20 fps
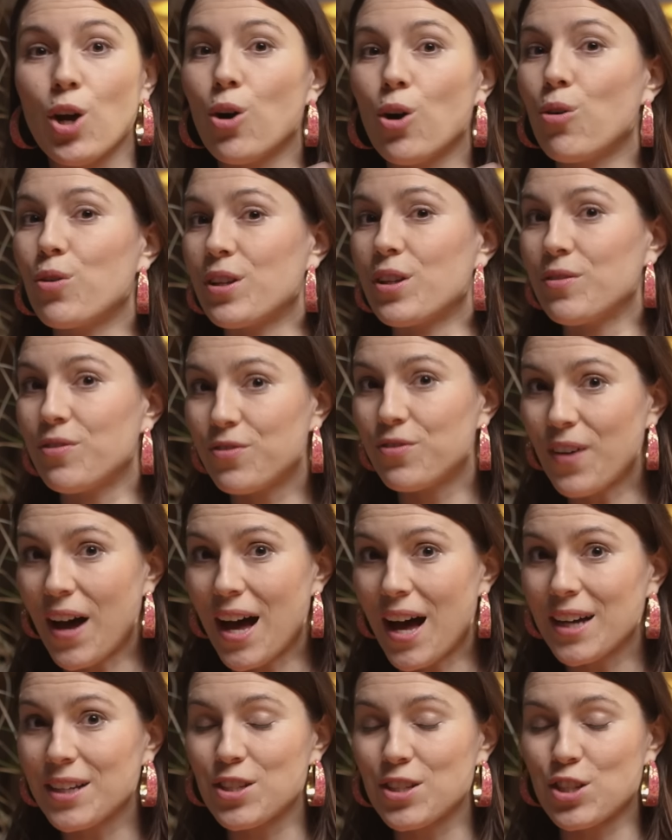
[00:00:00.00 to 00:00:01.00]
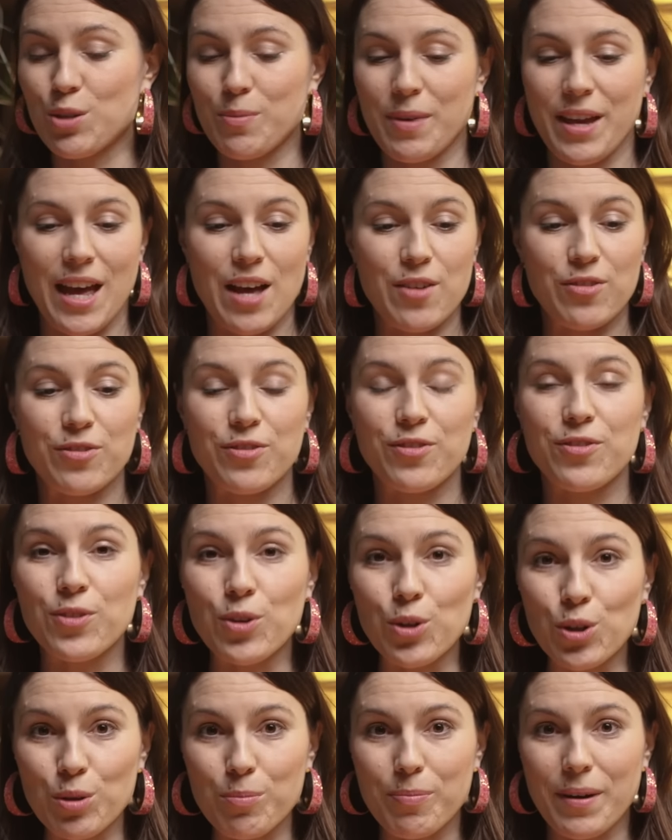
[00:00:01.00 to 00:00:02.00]
Or in fact, she may have
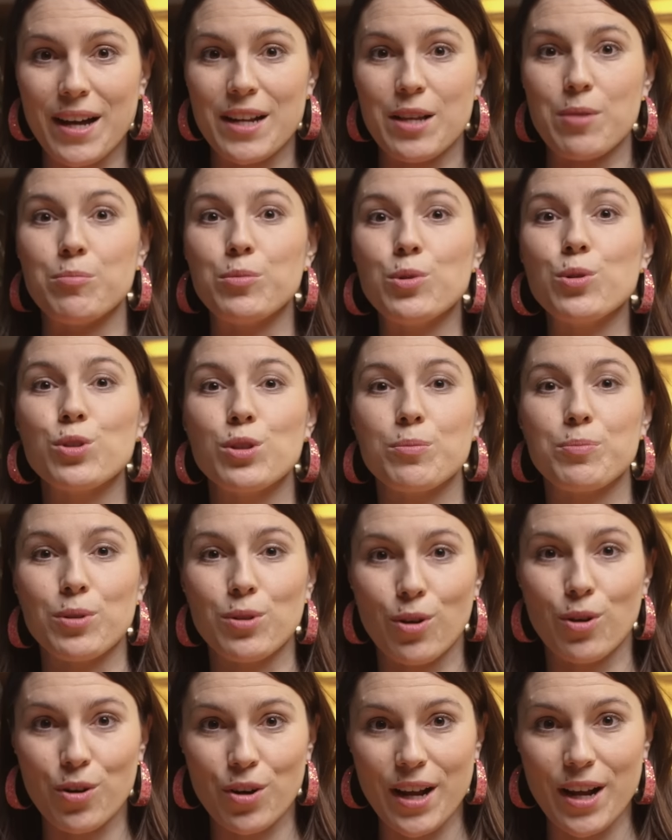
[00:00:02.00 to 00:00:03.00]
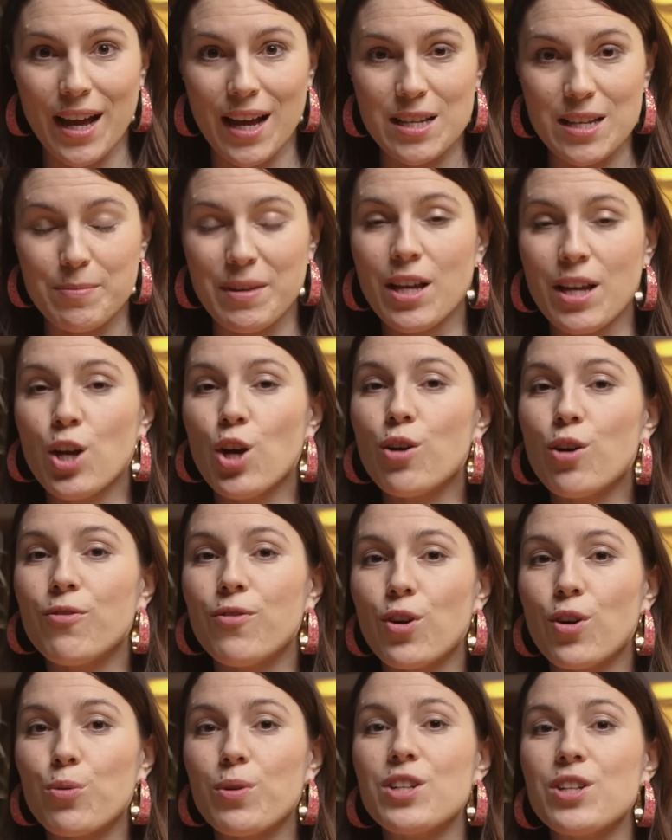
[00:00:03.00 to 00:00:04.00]
full body multiple orgasm
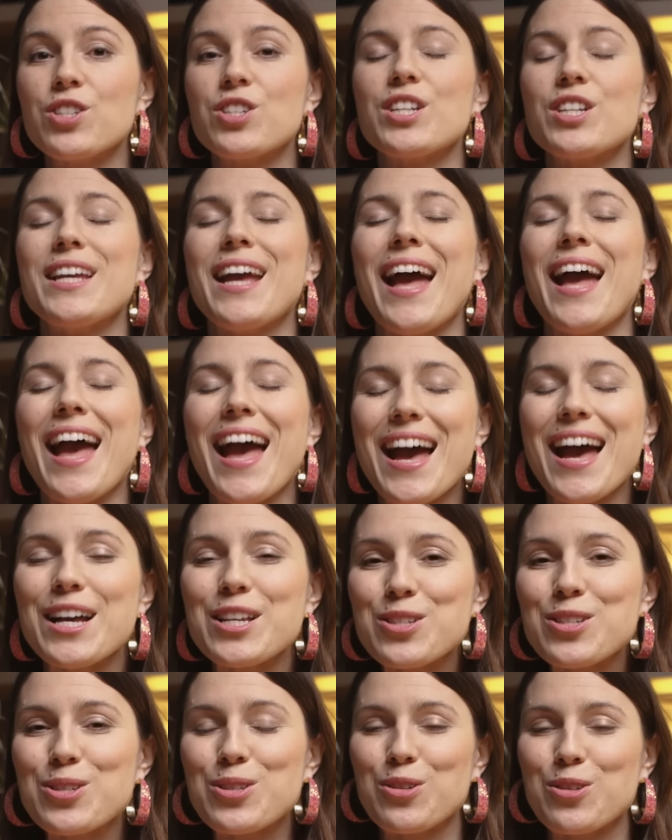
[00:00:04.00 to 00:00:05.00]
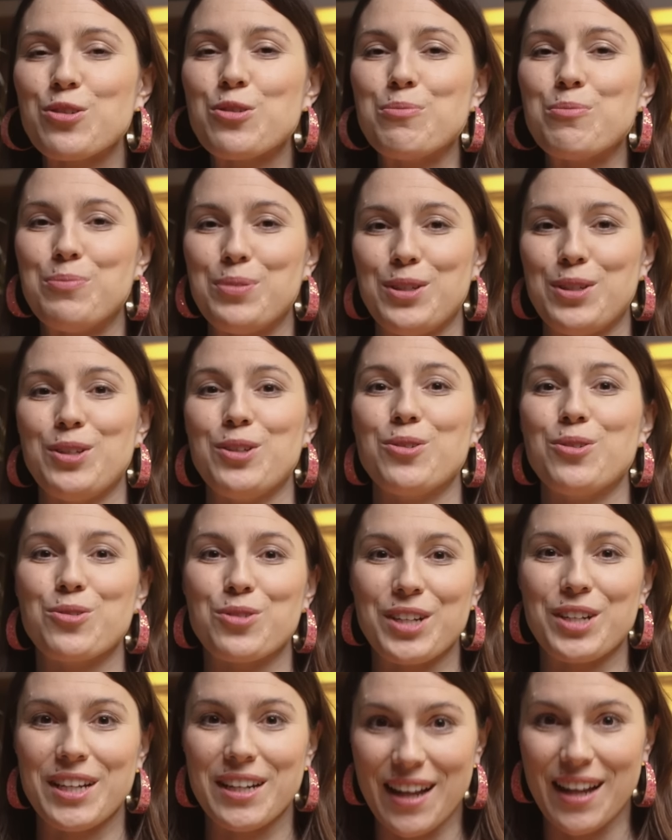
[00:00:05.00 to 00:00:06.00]
for which she has to be
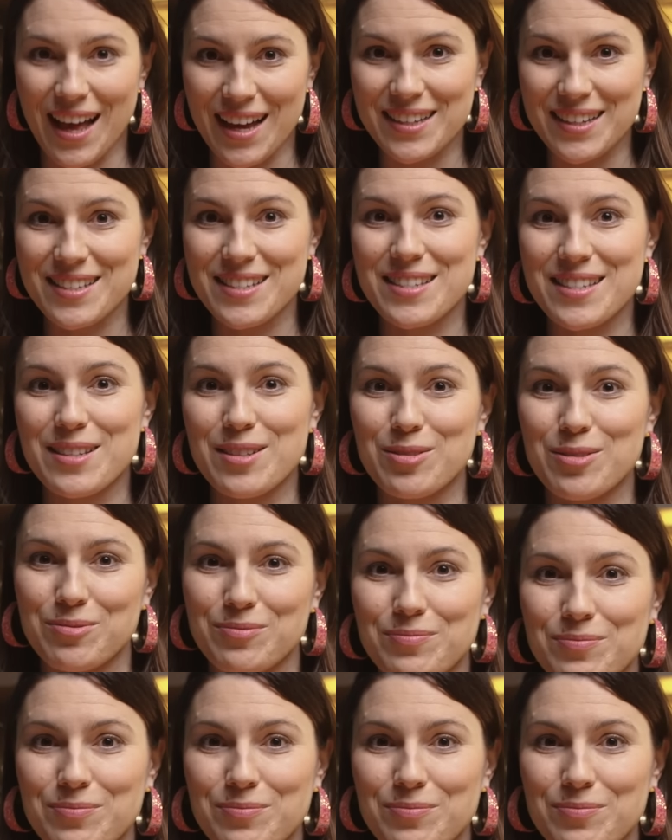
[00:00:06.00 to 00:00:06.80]
relaxed.